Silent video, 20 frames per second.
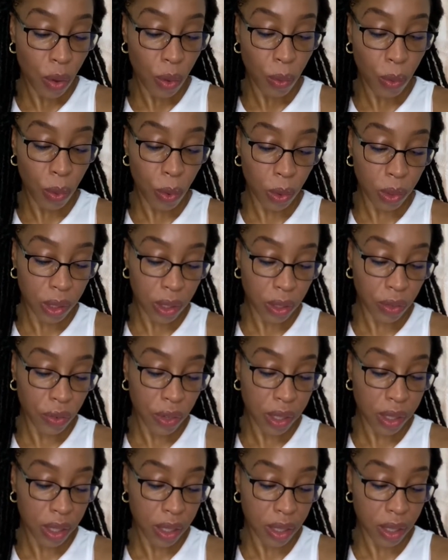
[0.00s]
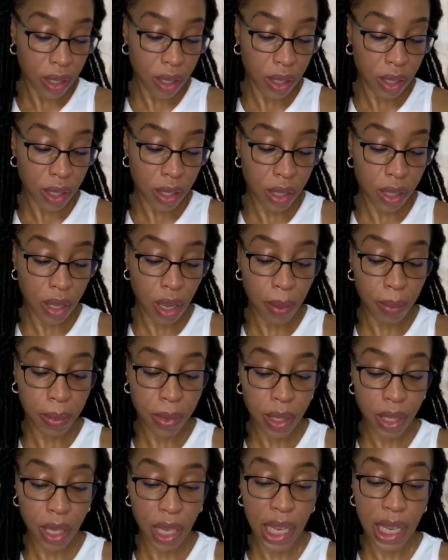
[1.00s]
water resistance up
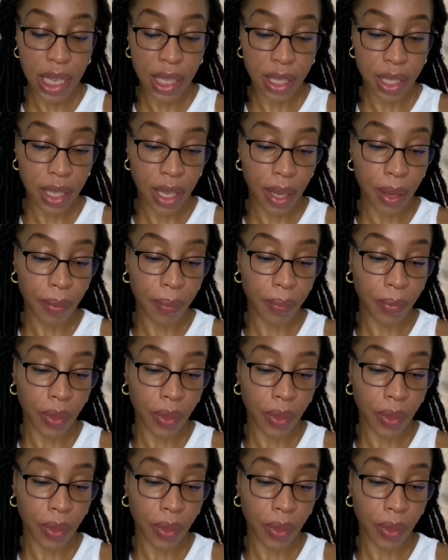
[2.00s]
to 80